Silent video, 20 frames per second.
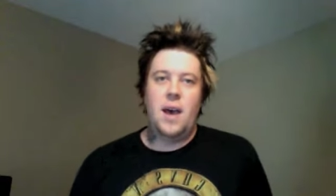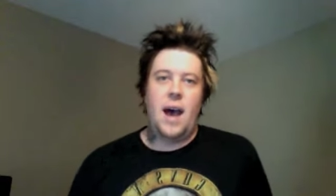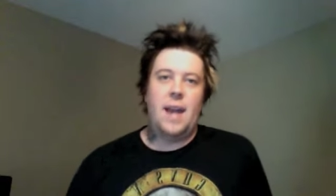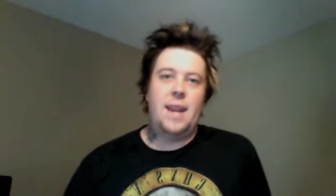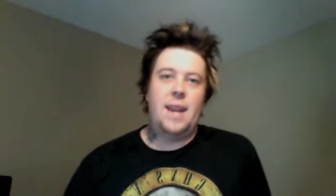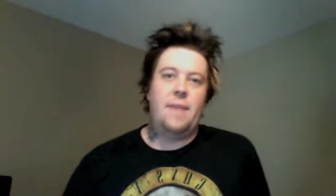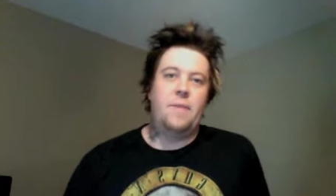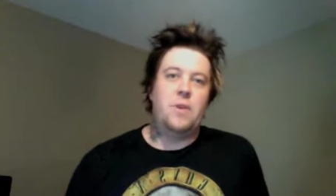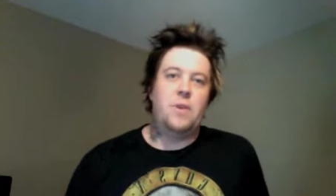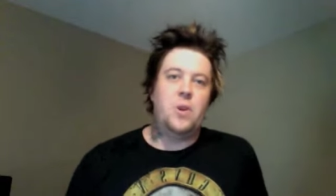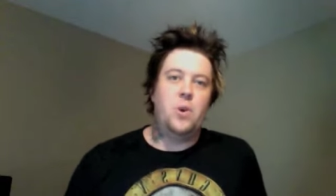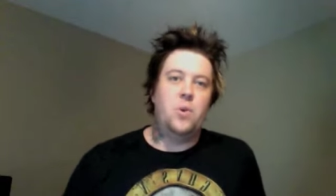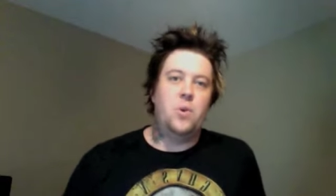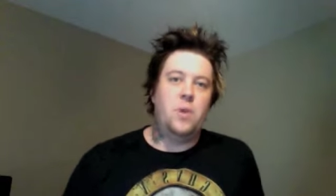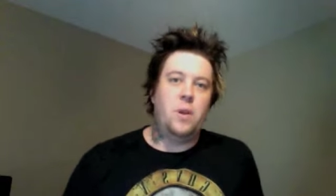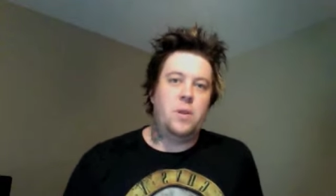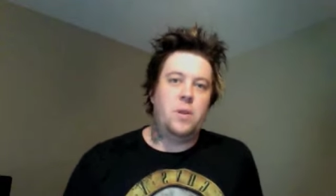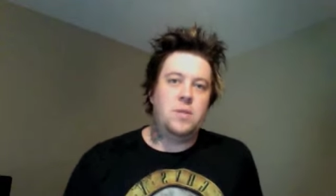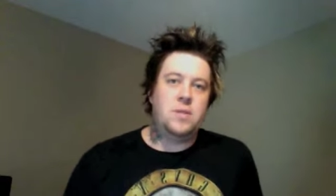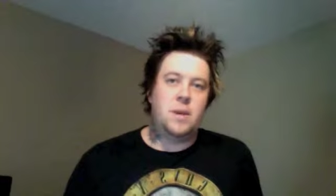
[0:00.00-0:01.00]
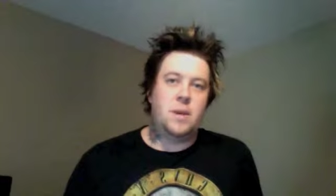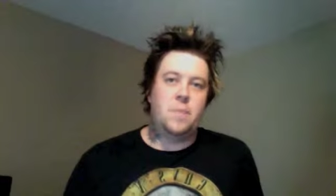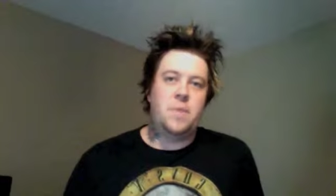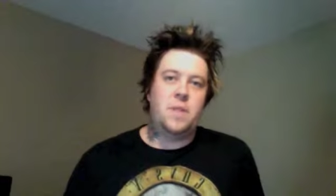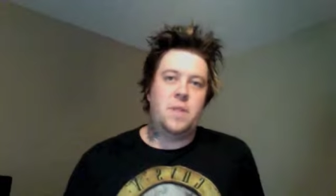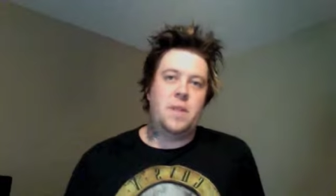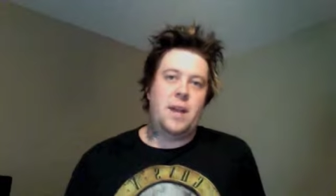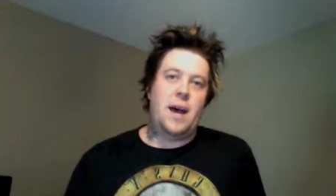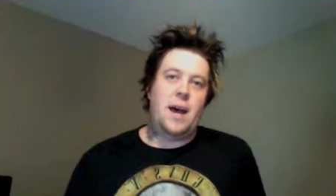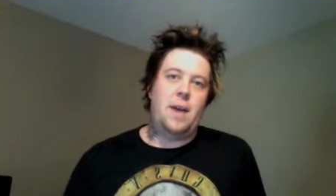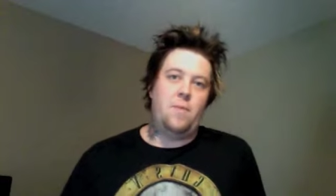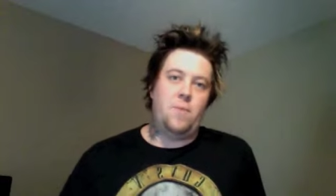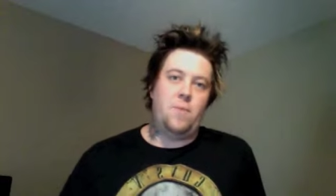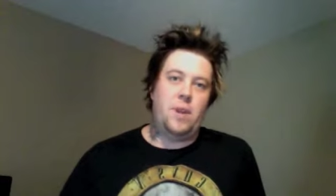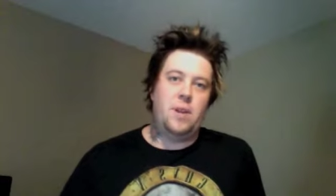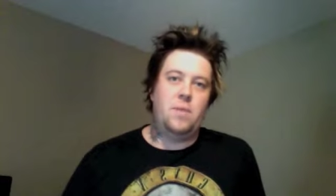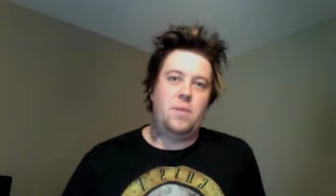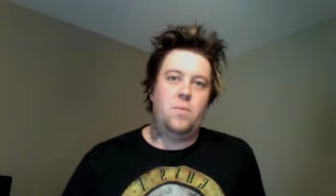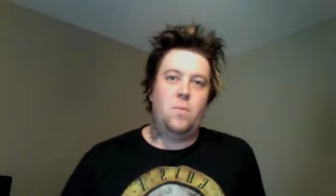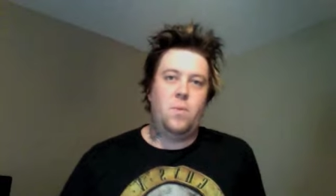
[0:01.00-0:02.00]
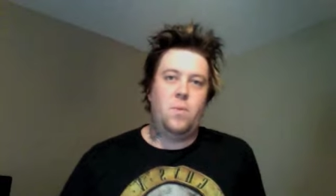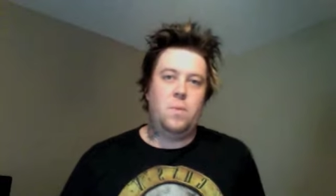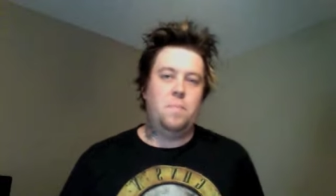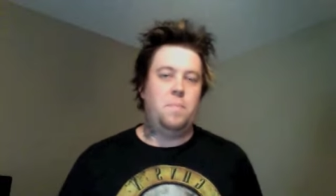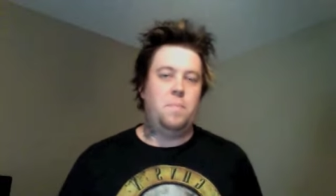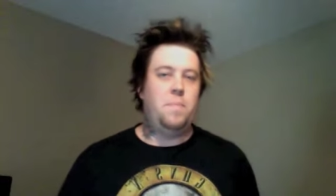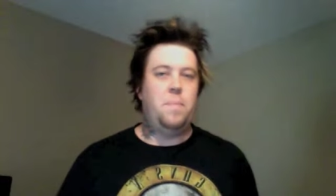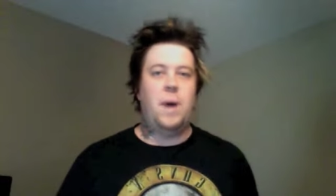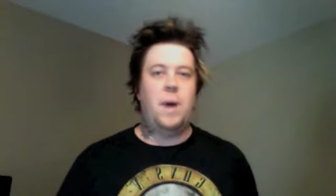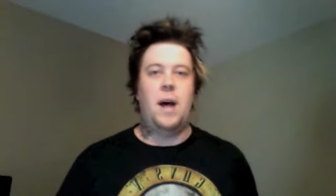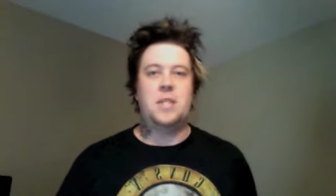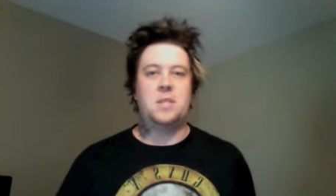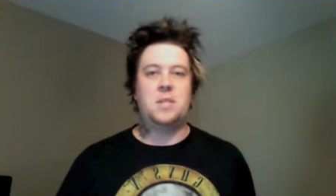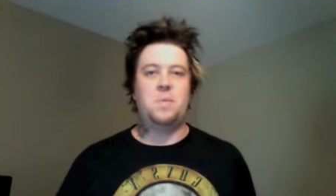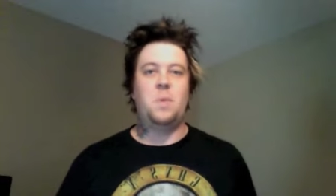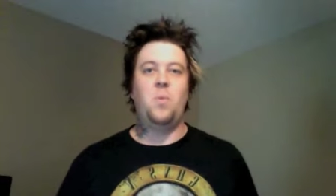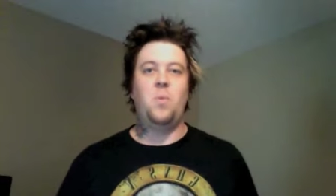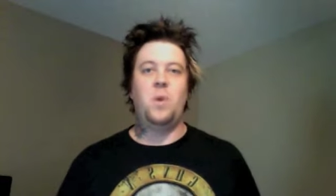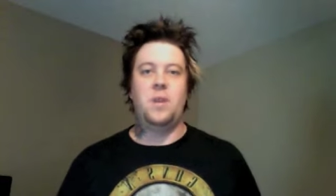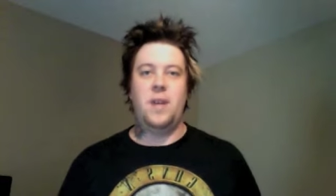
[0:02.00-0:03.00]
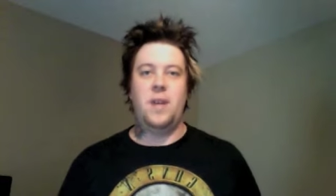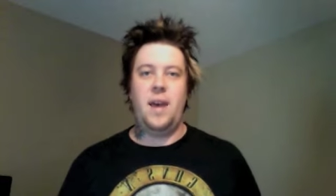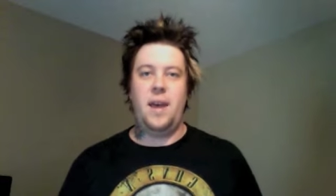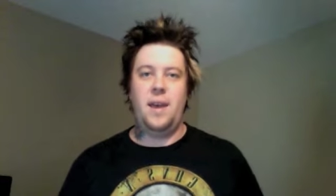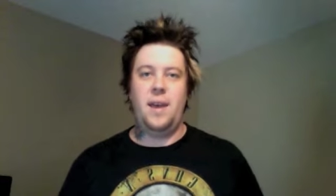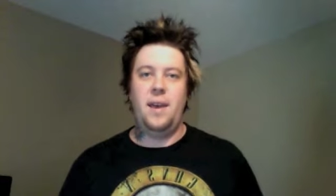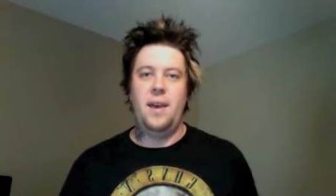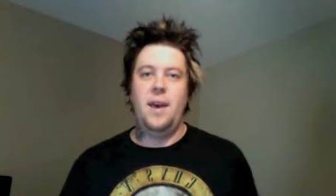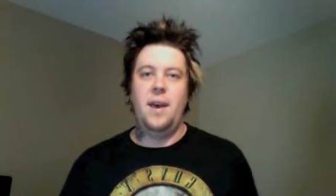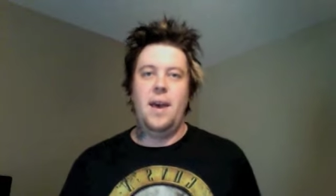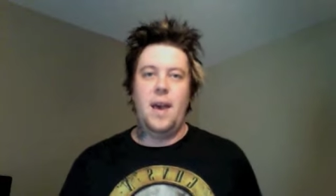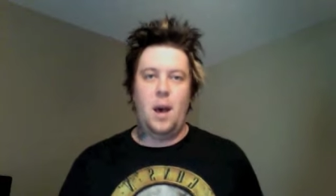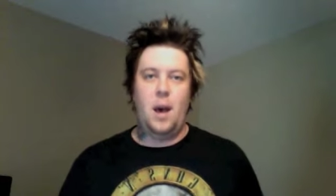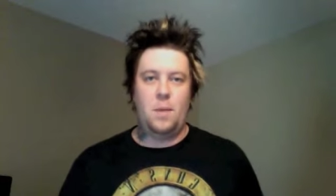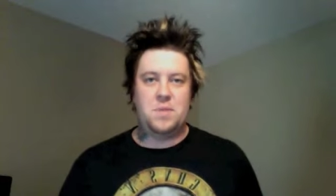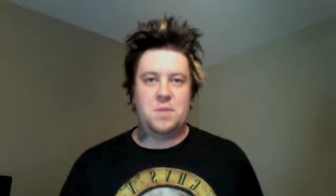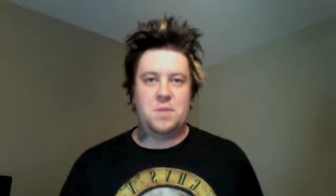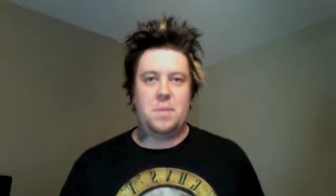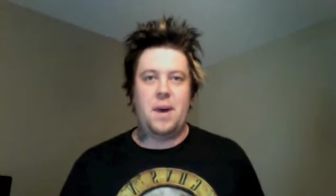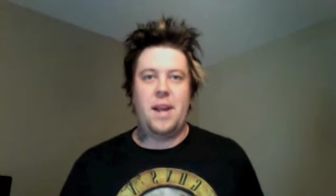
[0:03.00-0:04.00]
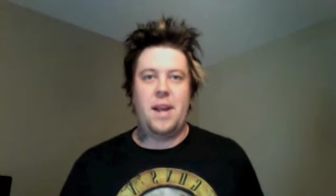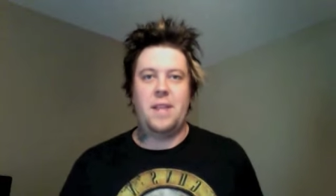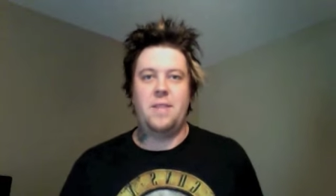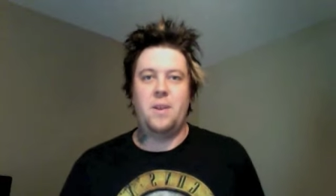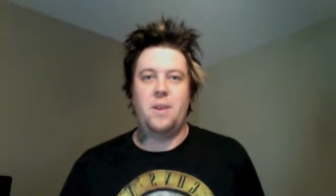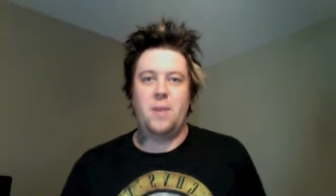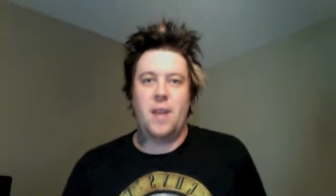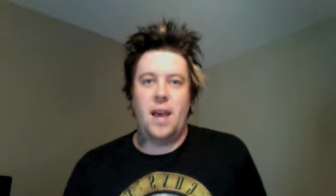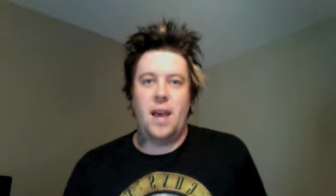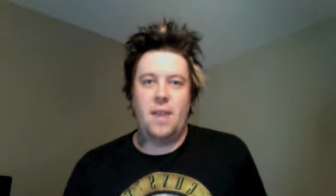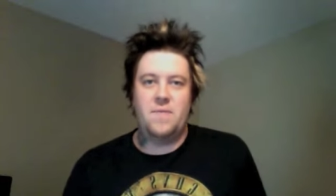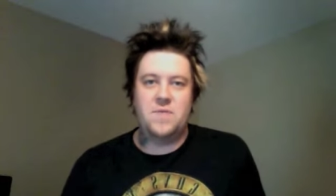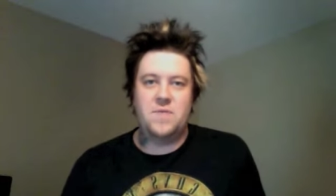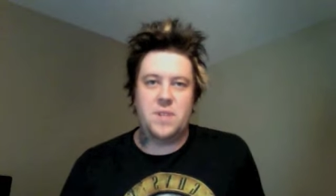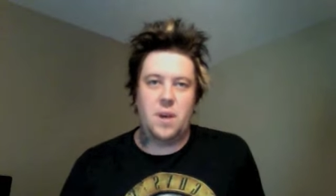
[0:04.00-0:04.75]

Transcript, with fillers: I never knew that something that I had written would possibly one day help somebody in their life.